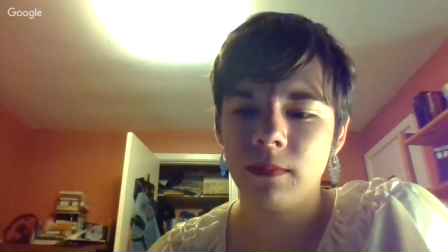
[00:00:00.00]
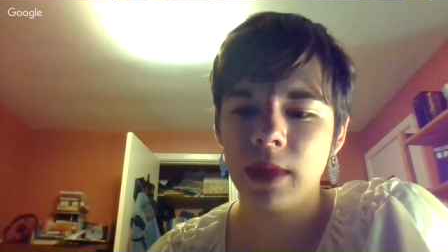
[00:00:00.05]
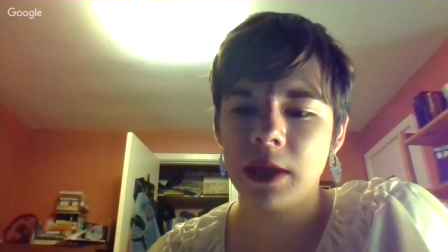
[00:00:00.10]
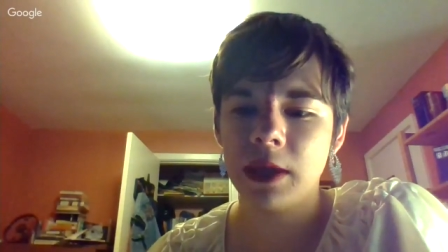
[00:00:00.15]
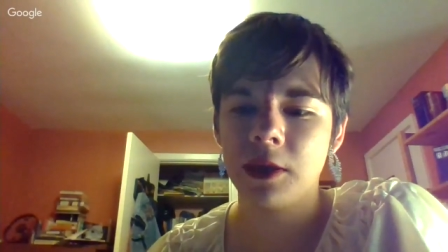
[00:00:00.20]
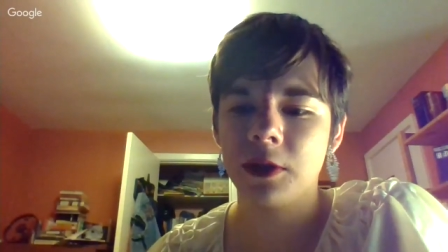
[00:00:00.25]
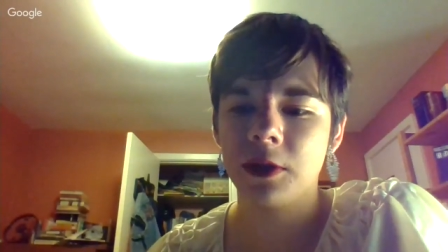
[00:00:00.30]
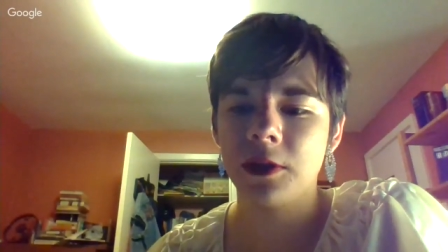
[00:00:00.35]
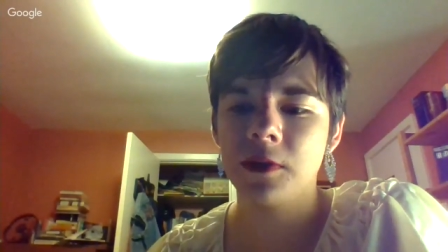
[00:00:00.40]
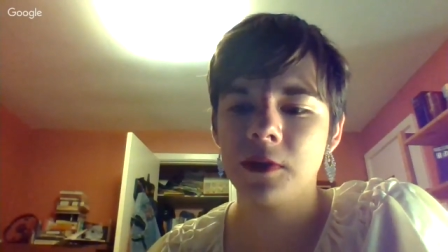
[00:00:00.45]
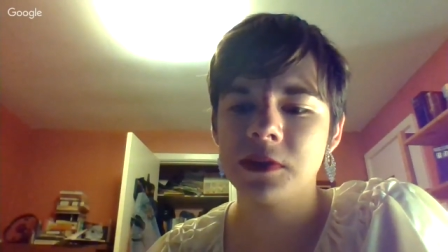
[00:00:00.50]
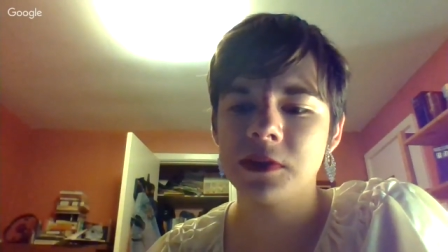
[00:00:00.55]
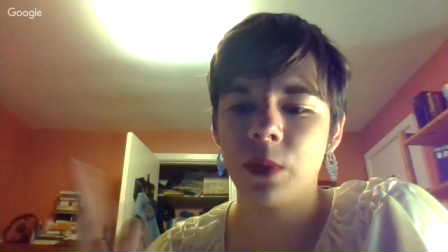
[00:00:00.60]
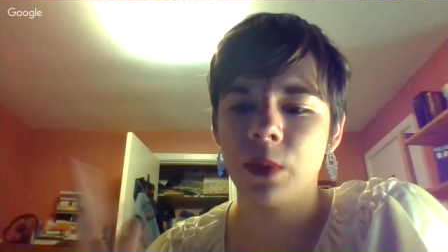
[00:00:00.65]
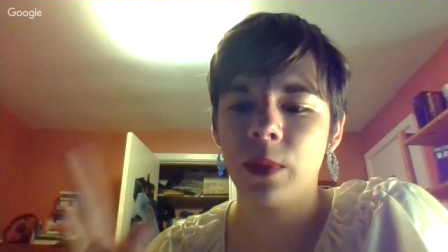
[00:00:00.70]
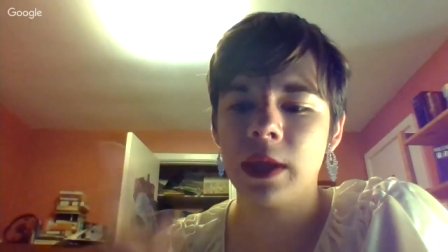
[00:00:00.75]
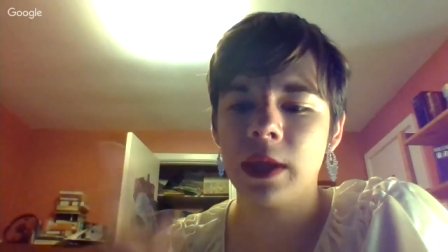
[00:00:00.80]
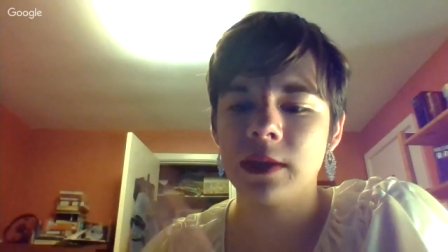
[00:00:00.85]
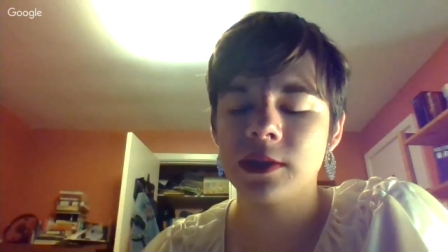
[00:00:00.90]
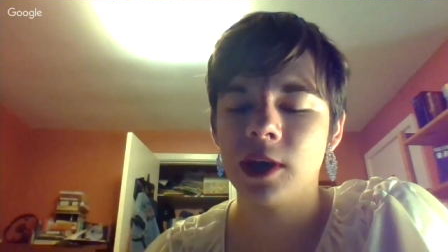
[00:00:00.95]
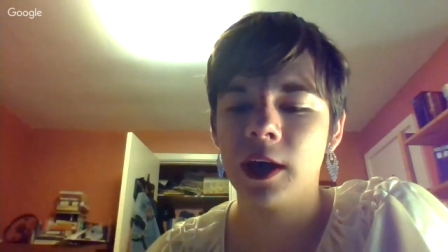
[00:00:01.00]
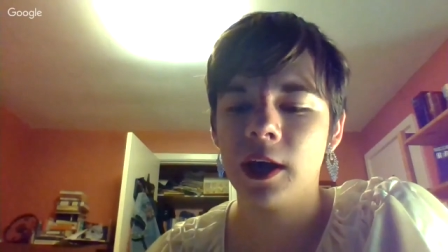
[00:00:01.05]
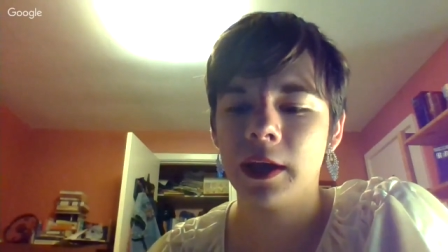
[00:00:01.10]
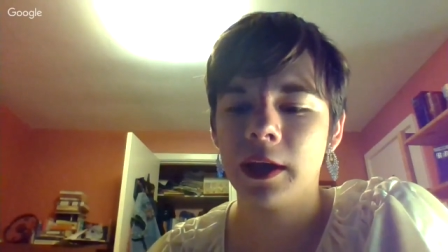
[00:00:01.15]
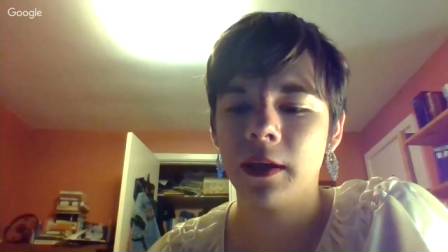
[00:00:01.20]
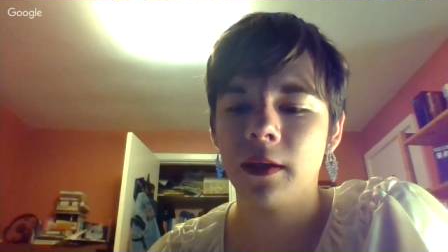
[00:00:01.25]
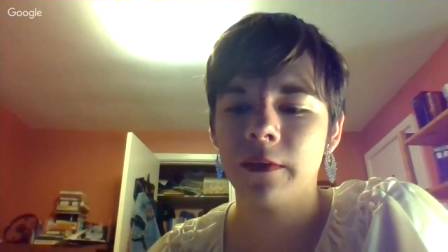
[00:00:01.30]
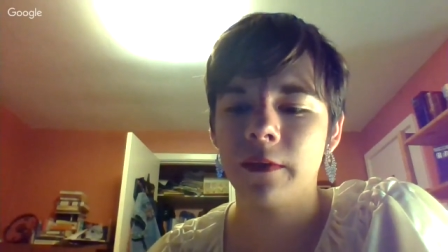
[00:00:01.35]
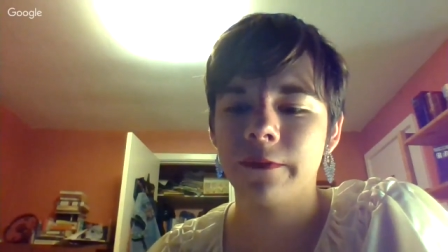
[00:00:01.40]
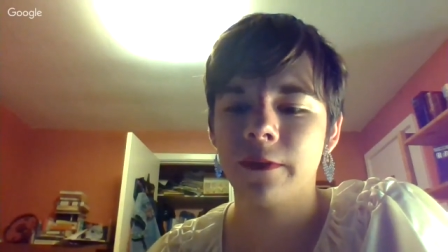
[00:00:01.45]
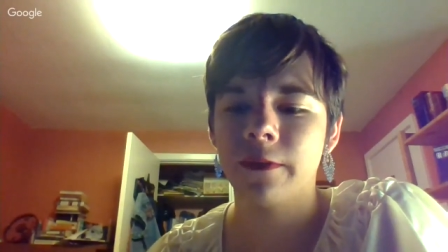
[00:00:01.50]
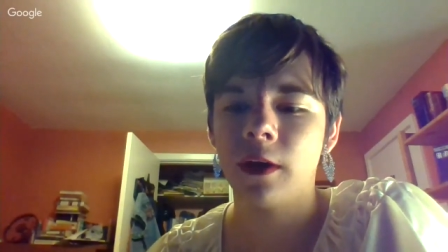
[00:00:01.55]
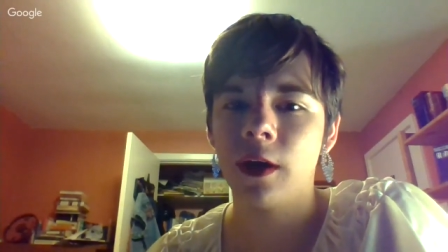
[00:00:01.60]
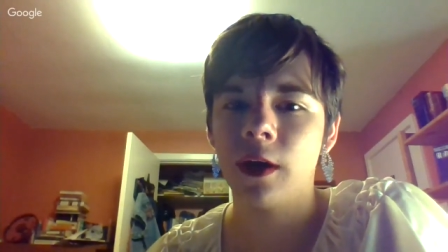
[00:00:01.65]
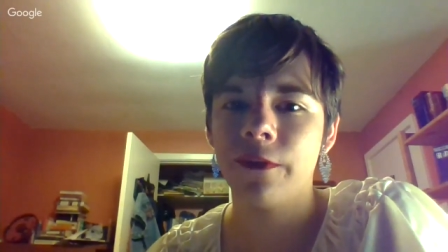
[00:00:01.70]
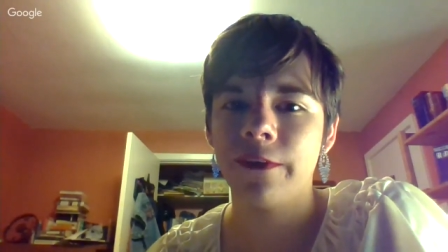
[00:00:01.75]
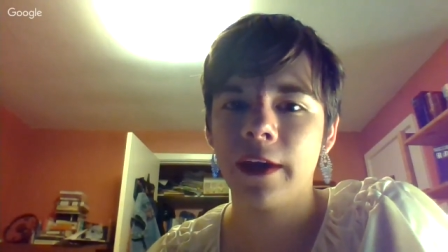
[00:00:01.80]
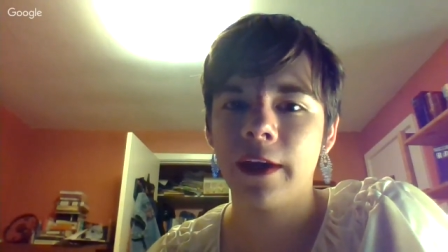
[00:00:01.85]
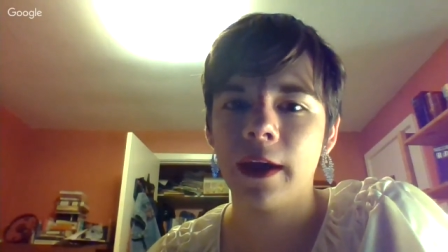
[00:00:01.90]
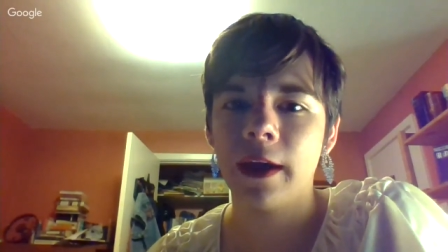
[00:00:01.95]
make your closing. We can talk it
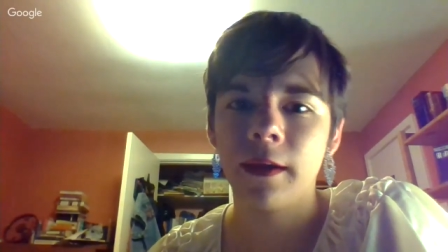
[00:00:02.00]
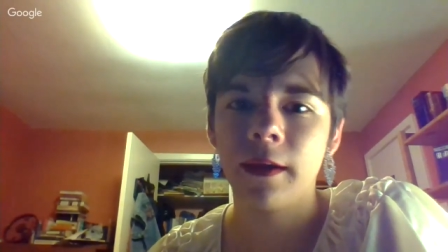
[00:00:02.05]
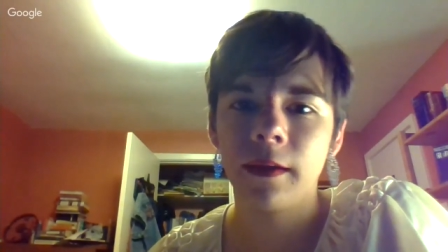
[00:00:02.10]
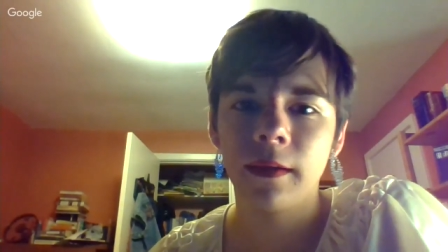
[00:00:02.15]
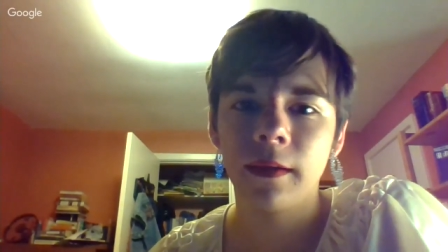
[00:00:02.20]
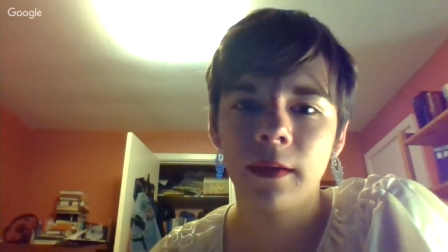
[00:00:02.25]
off air.